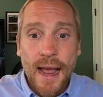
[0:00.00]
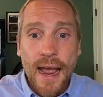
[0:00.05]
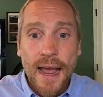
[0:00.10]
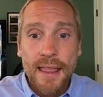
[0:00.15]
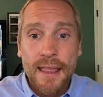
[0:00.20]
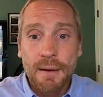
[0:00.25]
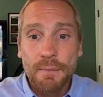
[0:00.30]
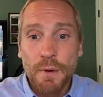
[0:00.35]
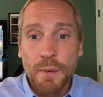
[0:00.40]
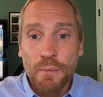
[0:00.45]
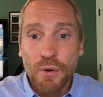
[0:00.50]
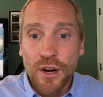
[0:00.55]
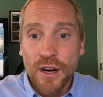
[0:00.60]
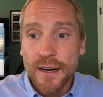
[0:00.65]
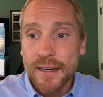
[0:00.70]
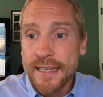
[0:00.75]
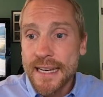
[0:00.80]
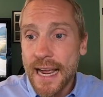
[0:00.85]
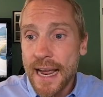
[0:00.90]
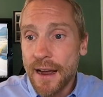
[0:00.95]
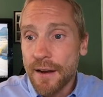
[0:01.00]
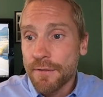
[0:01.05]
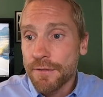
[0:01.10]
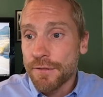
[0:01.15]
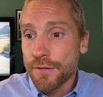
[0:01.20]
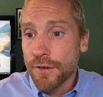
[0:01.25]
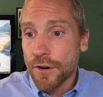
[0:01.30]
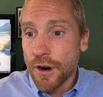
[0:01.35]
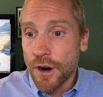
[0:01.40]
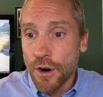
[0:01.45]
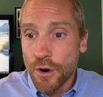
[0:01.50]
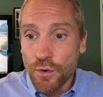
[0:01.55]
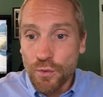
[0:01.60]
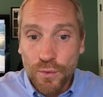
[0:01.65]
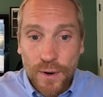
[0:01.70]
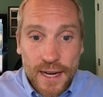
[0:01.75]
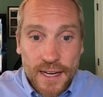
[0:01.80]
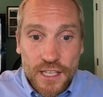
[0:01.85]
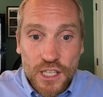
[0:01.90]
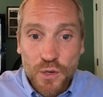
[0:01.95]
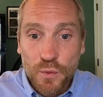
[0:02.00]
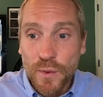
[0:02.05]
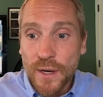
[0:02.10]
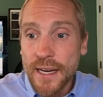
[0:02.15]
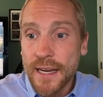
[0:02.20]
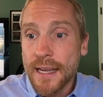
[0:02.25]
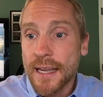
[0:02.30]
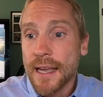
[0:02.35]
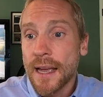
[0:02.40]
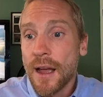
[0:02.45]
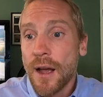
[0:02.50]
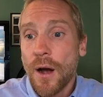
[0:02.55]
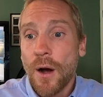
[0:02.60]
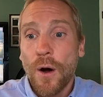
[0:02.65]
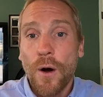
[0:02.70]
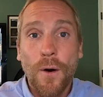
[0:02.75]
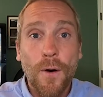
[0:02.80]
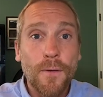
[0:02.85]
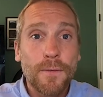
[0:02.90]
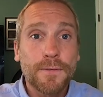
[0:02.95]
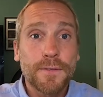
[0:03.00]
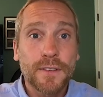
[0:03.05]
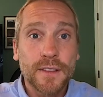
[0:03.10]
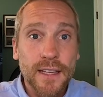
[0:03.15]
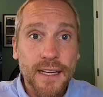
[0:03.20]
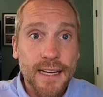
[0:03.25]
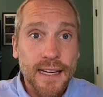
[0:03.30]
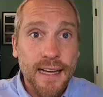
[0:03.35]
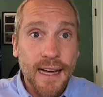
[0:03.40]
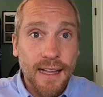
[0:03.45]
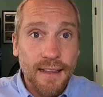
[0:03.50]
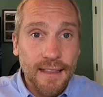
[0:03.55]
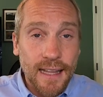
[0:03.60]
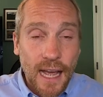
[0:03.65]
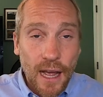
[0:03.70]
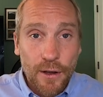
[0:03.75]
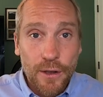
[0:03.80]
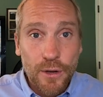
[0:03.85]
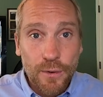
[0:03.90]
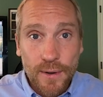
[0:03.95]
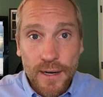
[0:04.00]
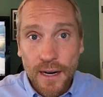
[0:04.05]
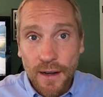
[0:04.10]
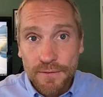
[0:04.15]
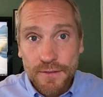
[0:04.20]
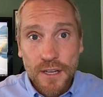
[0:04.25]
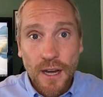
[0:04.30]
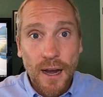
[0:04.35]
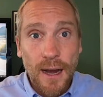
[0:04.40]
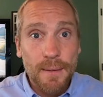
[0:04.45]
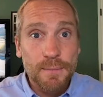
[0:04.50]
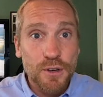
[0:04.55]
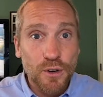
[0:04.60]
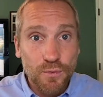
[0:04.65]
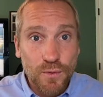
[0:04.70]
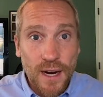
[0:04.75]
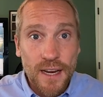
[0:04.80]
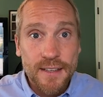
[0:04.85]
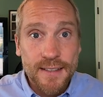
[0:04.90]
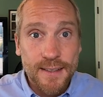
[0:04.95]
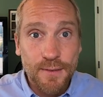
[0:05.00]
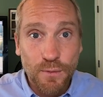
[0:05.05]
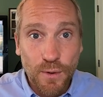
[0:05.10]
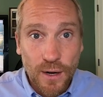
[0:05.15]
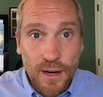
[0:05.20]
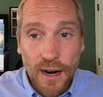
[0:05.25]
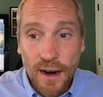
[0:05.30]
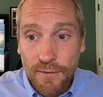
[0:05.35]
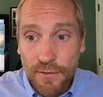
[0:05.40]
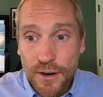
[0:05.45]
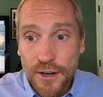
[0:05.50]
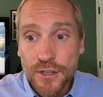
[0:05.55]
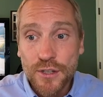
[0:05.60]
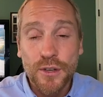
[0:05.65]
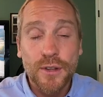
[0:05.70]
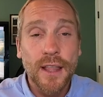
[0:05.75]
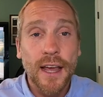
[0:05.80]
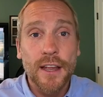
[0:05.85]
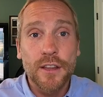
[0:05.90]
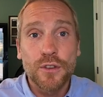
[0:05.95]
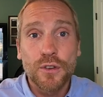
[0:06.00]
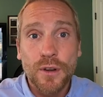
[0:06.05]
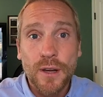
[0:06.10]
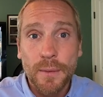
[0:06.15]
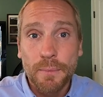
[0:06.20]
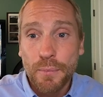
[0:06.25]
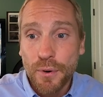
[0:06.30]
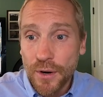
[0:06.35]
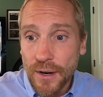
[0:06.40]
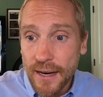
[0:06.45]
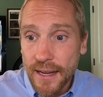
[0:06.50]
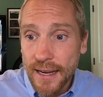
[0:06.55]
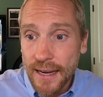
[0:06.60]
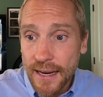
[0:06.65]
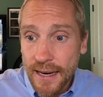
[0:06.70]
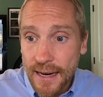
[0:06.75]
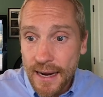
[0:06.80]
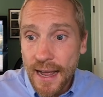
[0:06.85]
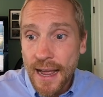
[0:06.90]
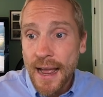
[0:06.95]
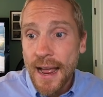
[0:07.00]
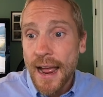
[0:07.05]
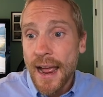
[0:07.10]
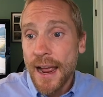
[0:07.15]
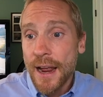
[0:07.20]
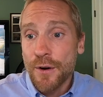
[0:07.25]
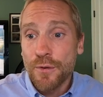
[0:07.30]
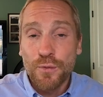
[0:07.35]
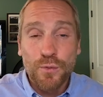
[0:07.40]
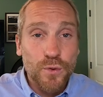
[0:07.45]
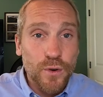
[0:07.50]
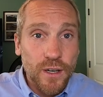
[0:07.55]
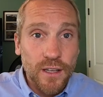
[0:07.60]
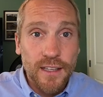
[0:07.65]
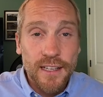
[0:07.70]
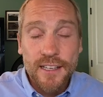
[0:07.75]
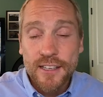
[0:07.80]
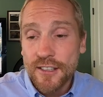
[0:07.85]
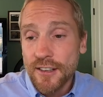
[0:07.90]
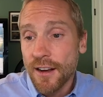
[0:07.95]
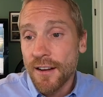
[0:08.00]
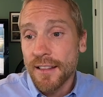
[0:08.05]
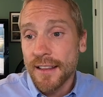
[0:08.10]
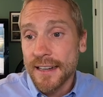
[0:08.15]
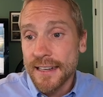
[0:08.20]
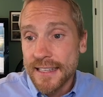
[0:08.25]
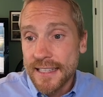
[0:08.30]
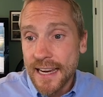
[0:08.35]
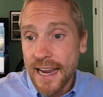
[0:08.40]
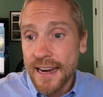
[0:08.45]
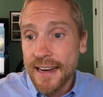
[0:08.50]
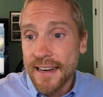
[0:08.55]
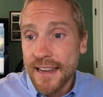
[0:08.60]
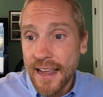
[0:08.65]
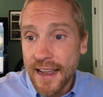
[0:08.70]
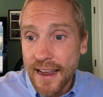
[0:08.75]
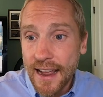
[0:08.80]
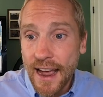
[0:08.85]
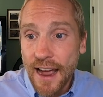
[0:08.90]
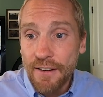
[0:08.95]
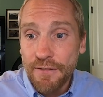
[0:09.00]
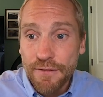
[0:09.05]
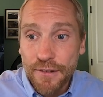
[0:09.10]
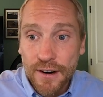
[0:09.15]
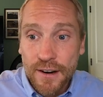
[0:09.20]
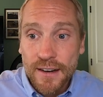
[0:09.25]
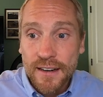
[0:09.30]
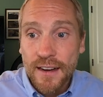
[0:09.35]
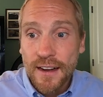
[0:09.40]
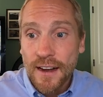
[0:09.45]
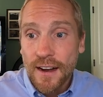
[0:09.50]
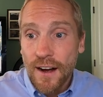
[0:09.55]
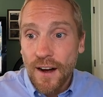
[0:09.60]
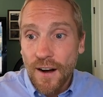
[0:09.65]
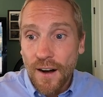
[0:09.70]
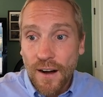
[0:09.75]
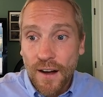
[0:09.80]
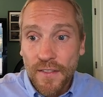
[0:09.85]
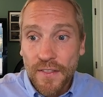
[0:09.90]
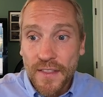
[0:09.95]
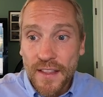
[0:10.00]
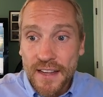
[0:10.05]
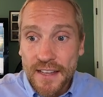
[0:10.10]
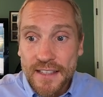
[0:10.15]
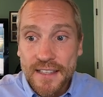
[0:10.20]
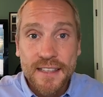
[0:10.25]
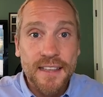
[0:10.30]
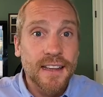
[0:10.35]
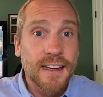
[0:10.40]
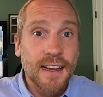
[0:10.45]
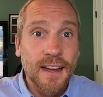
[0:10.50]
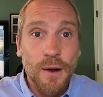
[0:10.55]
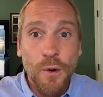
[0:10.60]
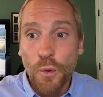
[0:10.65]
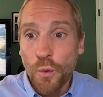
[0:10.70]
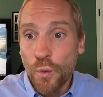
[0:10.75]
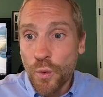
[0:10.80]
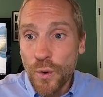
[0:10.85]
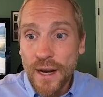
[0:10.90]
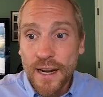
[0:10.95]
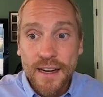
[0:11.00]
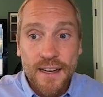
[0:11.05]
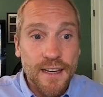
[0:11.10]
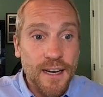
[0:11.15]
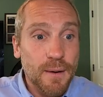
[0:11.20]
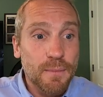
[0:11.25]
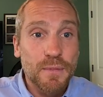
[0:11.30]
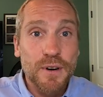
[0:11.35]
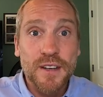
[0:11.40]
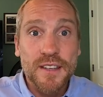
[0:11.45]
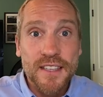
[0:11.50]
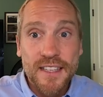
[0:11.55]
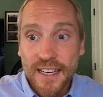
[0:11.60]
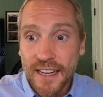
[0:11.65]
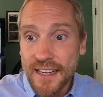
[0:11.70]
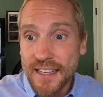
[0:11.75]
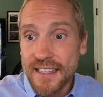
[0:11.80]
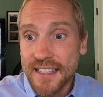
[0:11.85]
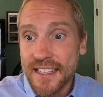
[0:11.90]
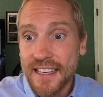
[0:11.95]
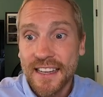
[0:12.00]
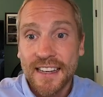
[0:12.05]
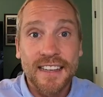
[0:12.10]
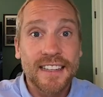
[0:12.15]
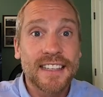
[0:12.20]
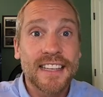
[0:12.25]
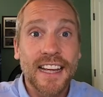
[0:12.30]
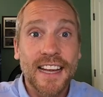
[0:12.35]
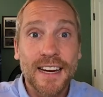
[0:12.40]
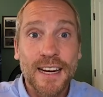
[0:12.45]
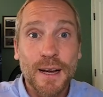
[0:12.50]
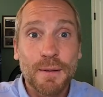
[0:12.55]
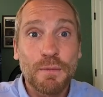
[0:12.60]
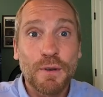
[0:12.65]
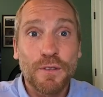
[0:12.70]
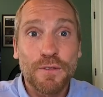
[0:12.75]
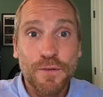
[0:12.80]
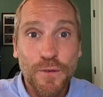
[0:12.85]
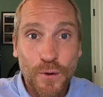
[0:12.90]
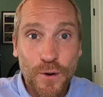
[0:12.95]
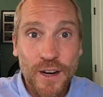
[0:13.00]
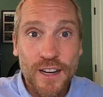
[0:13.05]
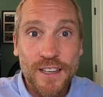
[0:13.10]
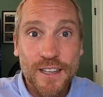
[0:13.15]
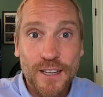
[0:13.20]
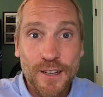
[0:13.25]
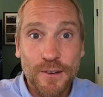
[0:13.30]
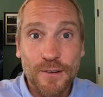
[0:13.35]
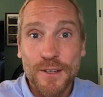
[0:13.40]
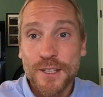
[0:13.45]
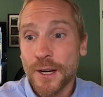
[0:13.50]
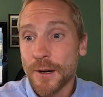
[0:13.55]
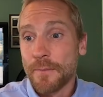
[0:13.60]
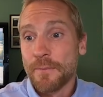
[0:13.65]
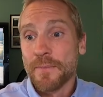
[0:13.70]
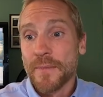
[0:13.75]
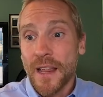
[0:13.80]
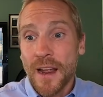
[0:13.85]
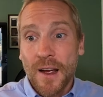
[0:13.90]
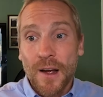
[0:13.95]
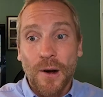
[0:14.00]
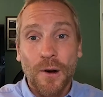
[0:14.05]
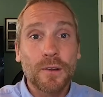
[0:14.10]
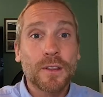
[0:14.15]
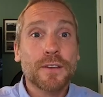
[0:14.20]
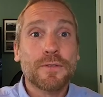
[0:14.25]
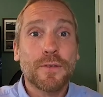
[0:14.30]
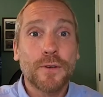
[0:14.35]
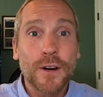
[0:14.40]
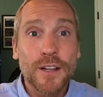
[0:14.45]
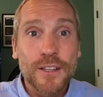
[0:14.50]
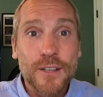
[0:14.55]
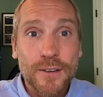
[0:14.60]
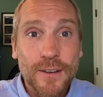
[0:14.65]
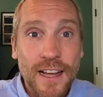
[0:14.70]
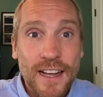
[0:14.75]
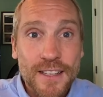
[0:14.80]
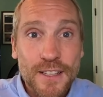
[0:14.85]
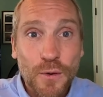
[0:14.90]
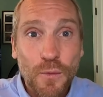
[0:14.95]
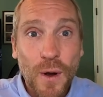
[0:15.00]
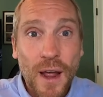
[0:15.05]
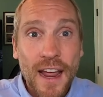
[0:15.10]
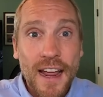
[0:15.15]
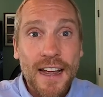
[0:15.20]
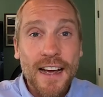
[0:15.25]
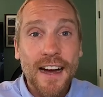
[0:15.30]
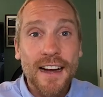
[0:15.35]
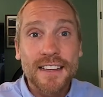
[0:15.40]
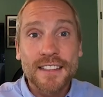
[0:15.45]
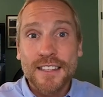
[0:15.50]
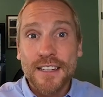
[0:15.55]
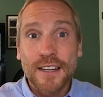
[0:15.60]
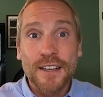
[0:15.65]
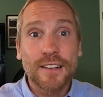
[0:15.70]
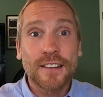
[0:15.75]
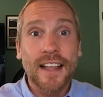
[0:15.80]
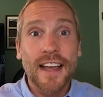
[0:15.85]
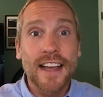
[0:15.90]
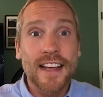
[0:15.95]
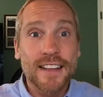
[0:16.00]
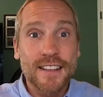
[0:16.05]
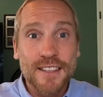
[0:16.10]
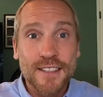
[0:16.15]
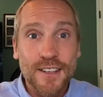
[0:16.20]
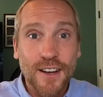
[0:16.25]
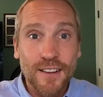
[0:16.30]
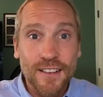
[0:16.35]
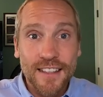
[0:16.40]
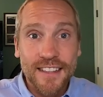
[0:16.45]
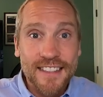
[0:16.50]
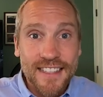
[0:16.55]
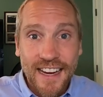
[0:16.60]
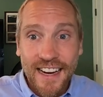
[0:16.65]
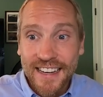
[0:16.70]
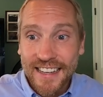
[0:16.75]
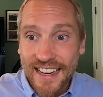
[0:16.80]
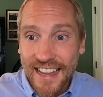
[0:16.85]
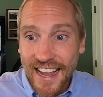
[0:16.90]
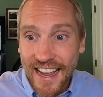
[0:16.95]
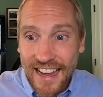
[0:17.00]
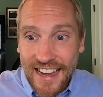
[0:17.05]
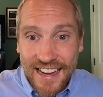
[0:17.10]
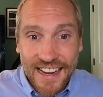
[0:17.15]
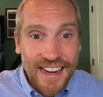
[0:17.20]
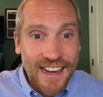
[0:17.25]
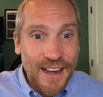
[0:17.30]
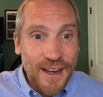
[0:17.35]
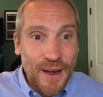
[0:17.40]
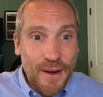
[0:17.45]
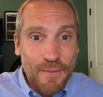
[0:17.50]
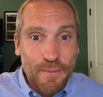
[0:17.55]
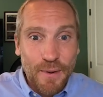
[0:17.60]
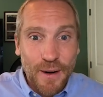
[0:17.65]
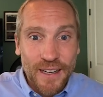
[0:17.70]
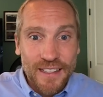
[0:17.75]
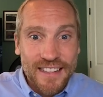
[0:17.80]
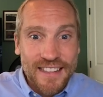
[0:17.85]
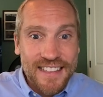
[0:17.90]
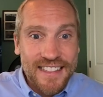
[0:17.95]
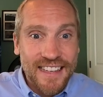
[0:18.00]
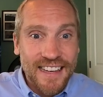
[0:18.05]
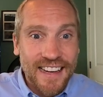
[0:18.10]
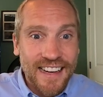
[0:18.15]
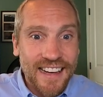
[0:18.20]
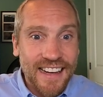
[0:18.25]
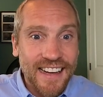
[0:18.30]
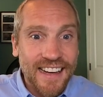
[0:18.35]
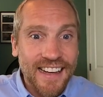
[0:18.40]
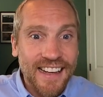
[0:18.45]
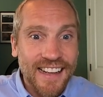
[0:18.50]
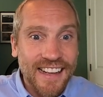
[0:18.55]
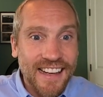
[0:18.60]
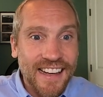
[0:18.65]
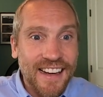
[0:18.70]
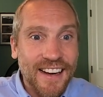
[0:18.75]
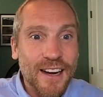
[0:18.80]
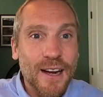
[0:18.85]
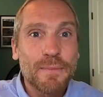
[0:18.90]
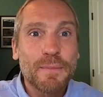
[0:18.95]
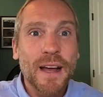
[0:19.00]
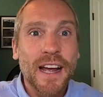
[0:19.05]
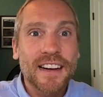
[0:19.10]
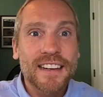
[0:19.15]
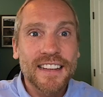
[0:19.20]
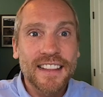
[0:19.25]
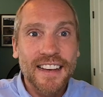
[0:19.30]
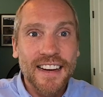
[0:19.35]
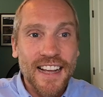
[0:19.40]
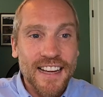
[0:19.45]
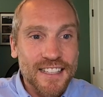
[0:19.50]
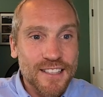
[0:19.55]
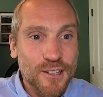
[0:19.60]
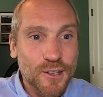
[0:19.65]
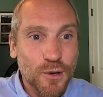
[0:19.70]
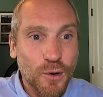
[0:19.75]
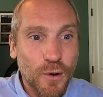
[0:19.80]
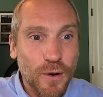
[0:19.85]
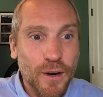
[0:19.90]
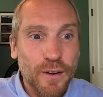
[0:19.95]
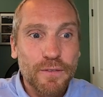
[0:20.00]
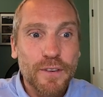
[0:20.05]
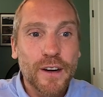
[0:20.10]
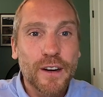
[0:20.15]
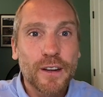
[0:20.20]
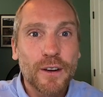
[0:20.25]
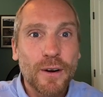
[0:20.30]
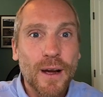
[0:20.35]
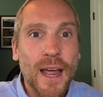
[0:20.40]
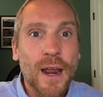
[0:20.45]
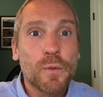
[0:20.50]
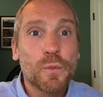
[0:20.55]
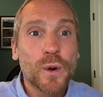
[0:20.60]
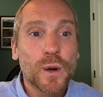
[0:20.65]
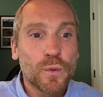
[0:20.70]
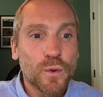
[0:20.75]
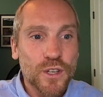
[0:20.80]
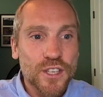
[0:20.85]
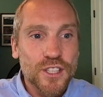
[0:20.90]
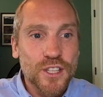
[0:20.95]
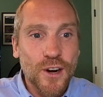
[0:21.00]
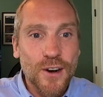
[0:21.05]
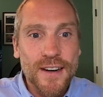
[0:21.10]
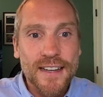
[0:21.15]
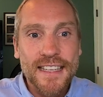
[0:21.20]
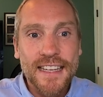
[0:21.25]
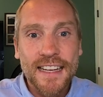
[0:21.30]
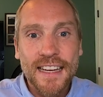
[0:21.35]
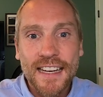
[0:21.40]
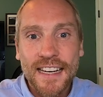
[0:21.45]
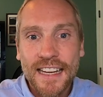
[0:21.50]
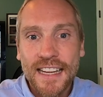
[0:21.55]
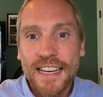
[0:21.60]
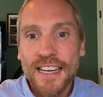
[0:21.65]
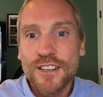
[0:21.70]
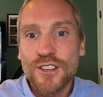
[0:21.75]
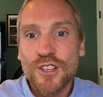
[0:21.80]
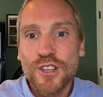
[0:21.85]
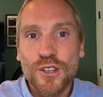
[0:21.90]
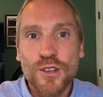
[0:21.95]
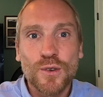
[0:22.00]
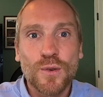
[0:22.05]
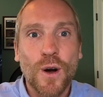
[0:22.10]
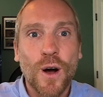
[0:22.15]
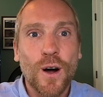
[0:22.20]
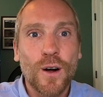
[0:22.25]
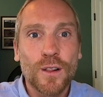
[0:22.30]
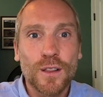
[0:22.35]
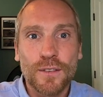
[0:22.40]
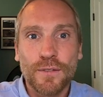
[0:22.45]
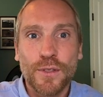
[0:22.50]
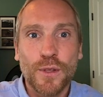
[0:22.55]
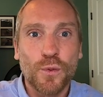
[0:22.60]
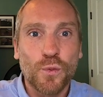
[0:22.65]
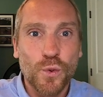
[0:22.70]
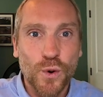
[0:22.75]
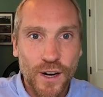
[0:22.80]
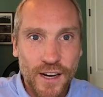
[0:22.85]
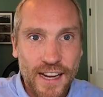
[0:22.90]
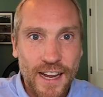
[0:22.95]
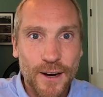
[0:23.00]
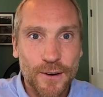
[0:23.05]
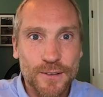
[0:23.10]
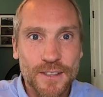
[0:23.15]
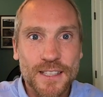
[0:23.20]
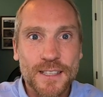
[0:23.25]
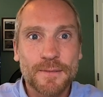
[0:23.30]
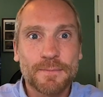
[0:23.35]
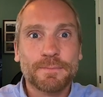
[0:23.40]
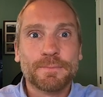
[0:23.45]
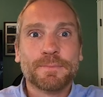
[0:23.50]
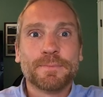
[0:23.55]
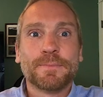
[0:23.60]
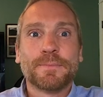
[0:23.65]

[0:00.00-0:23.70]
And then we bring it down for our race week. Hopefully allow you enough time to rest and recover so that you can put in a really solid 10K effort on this week number 6, day number 42. So only 42 days away until a solid 10K, but come back to the next tutorial video and we will start digging into all of the workouts.